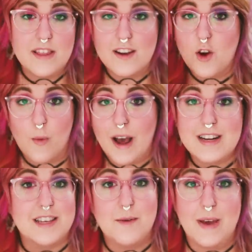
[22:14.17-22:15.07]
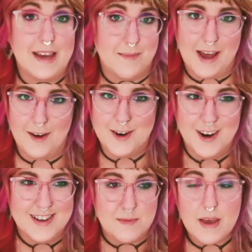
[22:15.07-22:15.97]
And then go back to the makeup
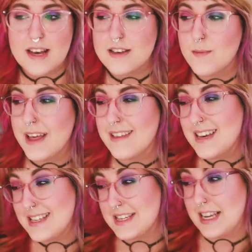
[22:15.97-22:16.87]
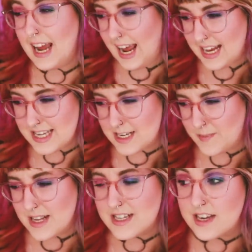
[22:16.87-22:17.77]
counters because I'm like, this isn't as
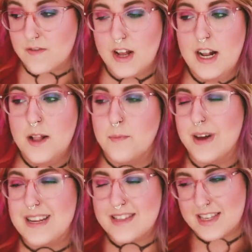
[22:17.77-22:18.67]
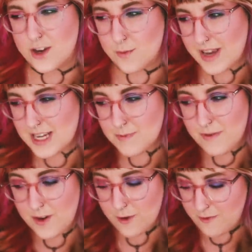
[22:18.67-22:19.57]
expensive, but it still makes me feel